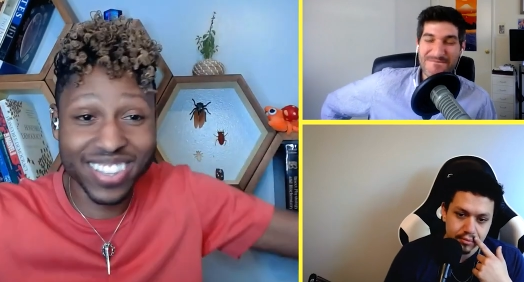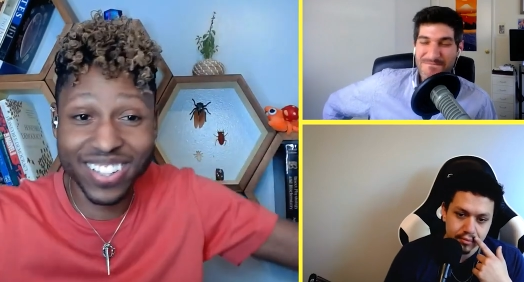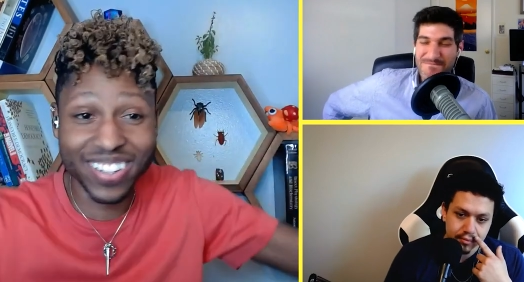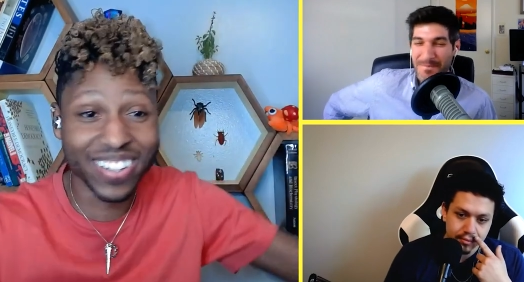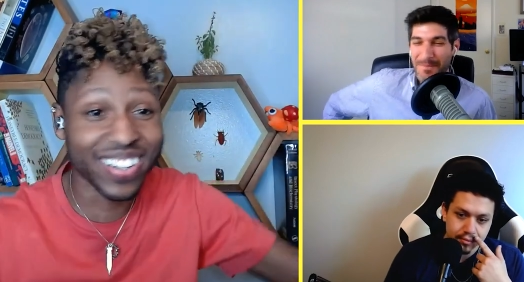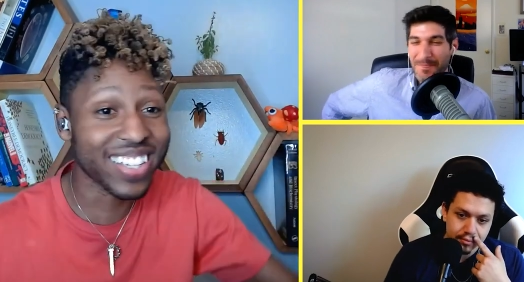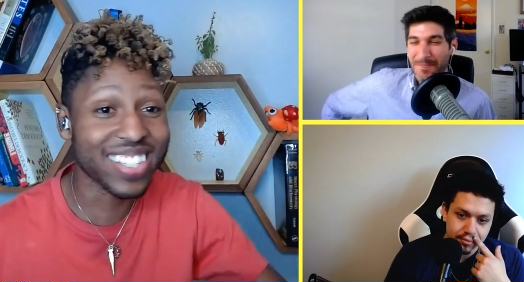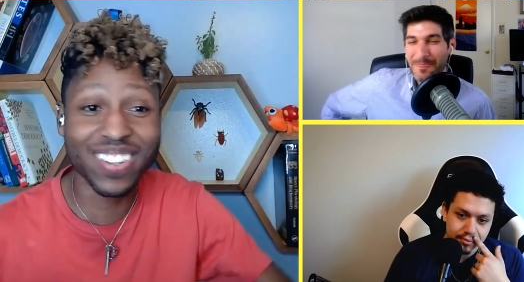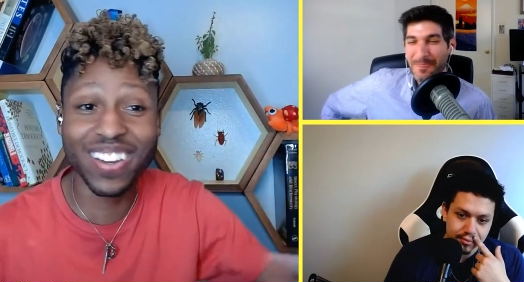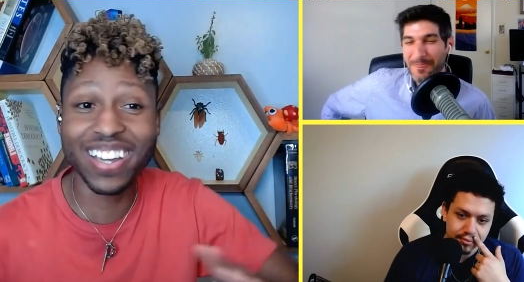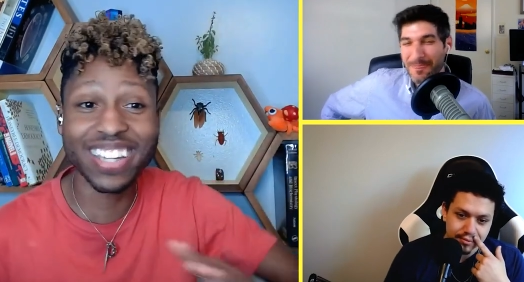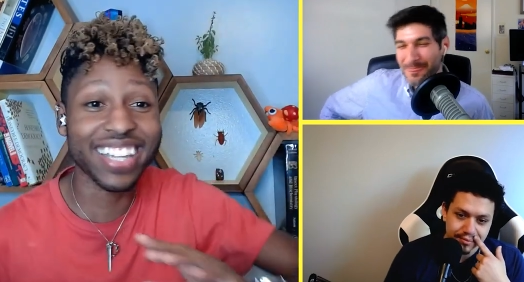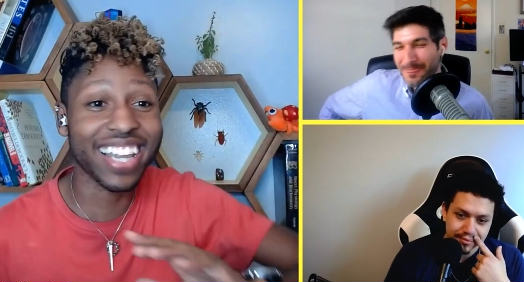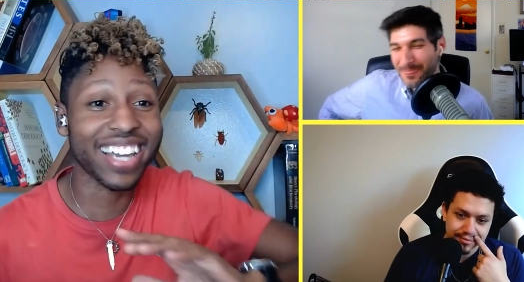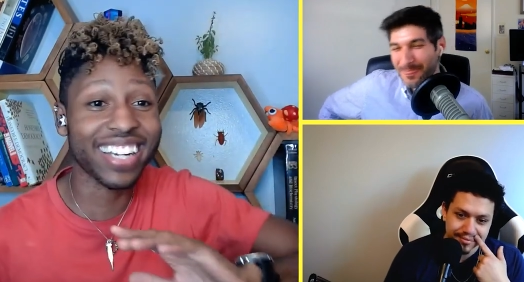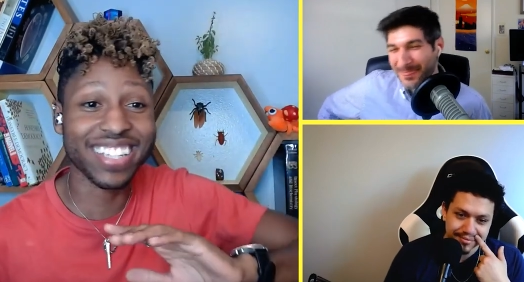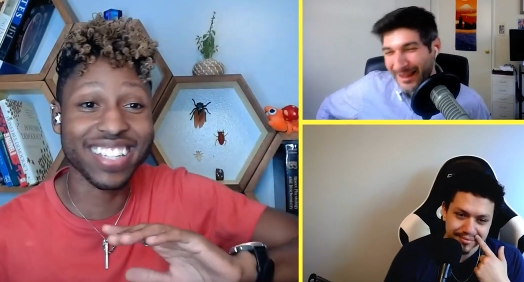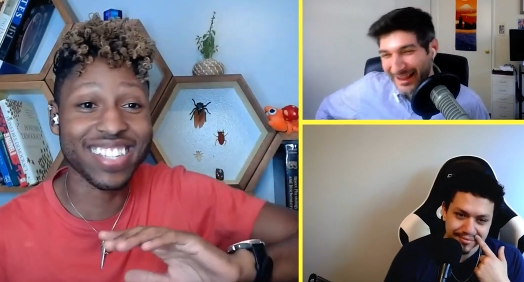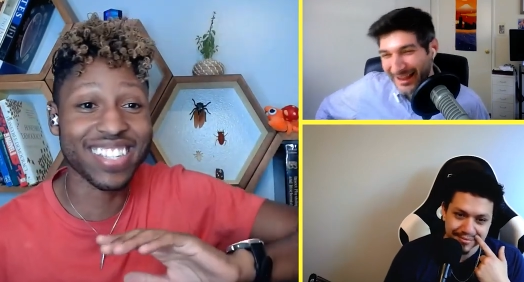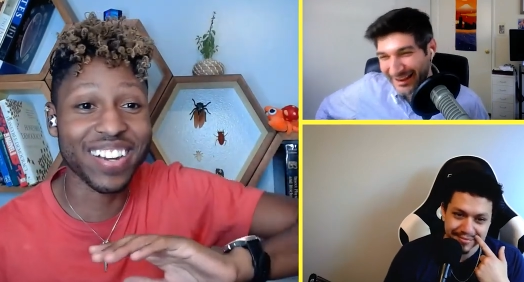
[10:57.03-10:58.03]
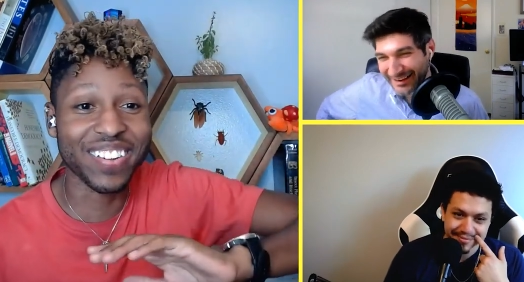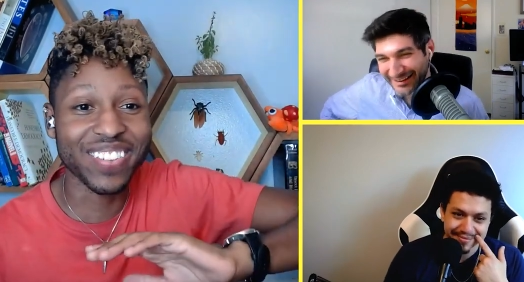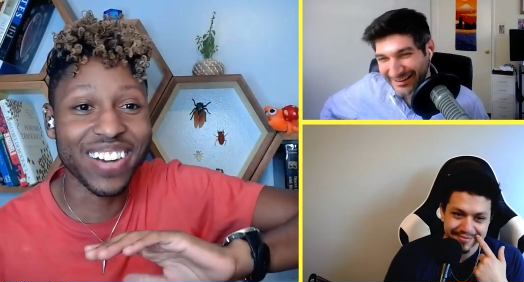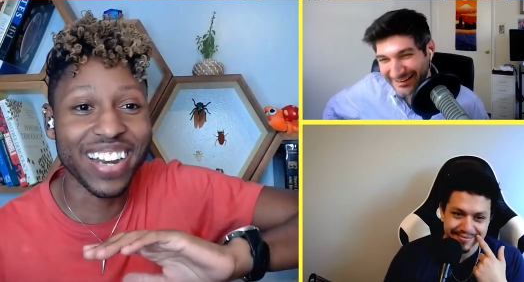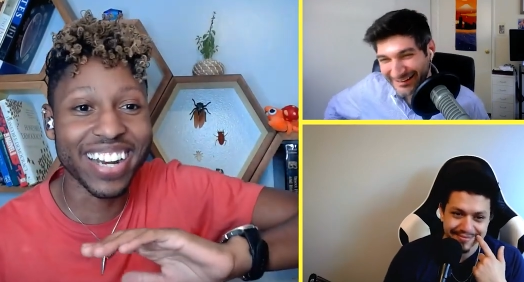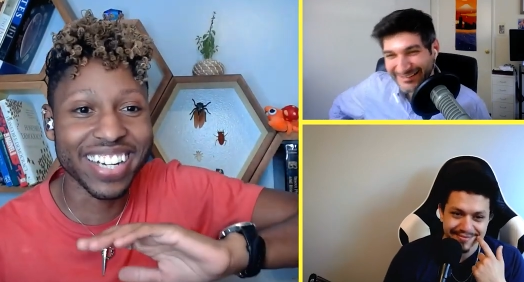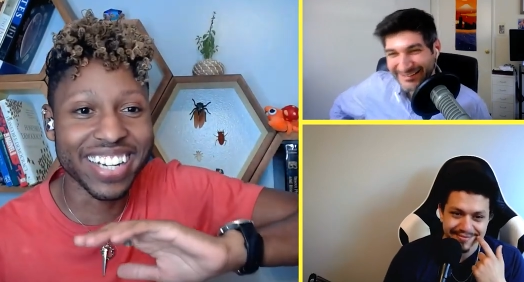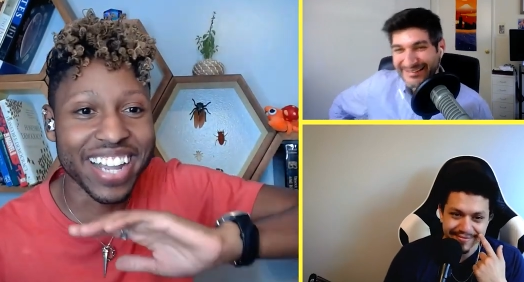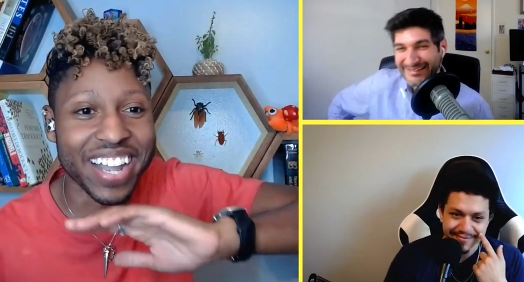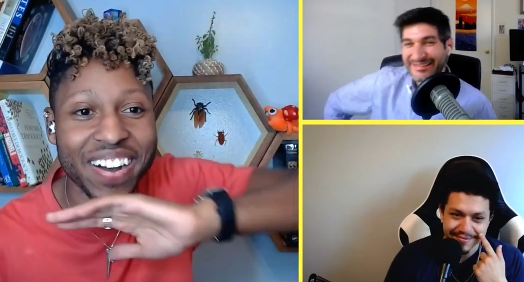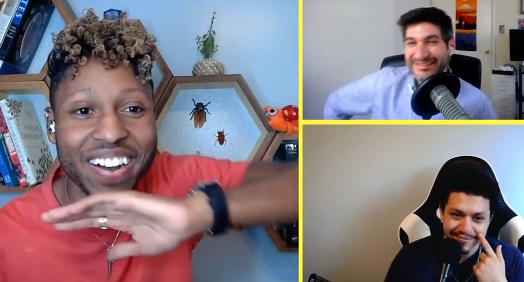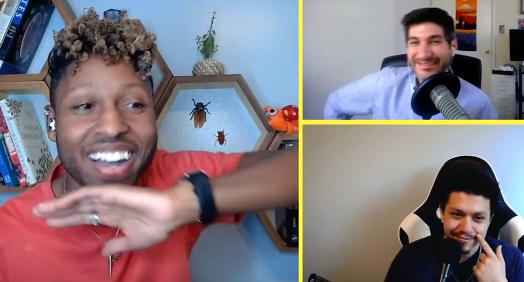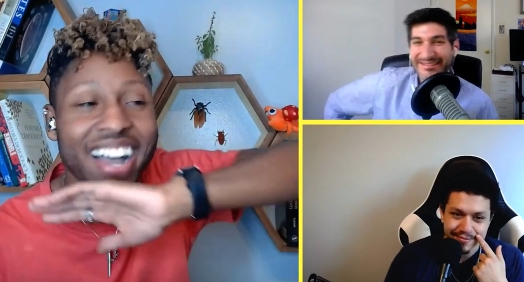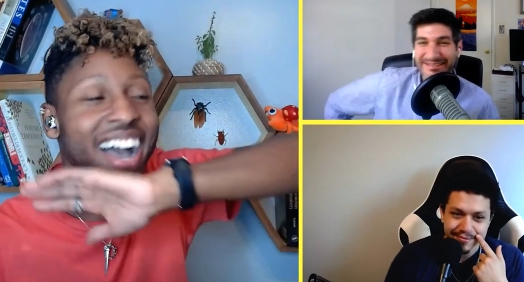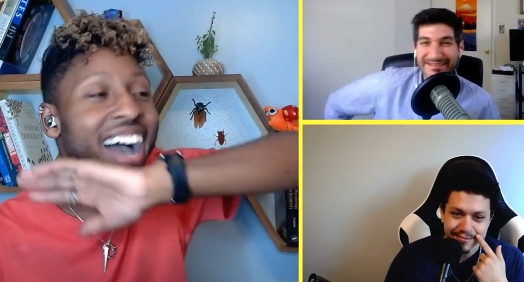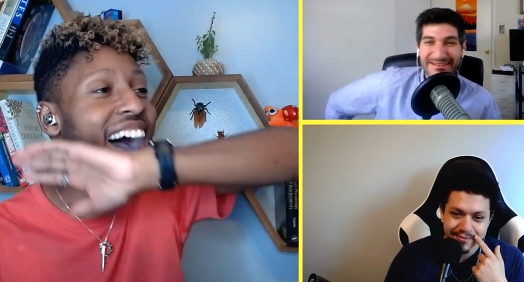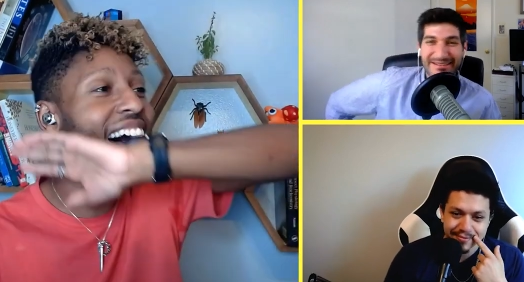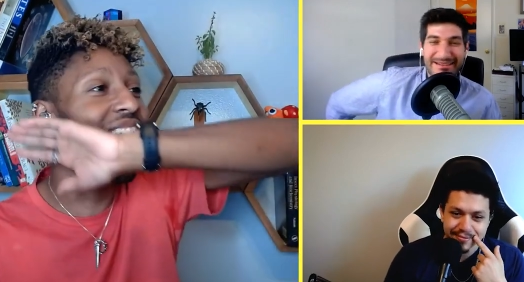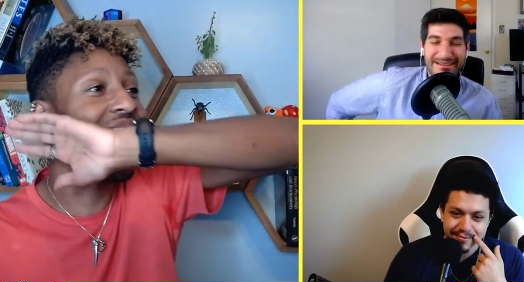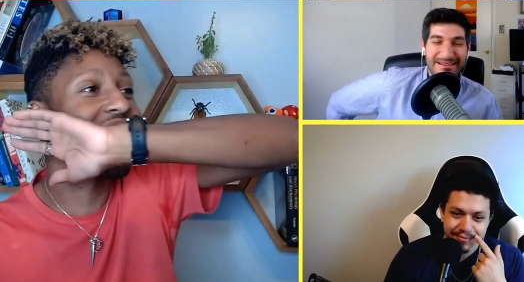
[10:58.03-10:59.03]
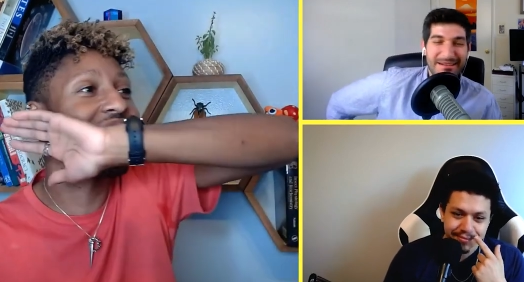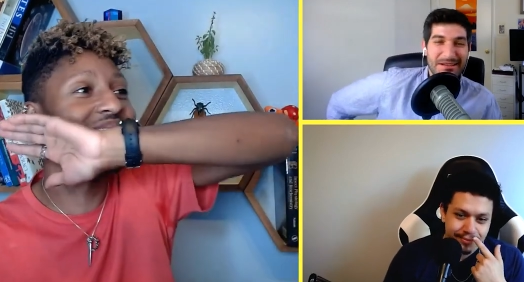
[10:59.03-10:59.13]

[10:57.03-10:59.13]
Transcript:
Speaker 1: theories. So I'd like to say right now, I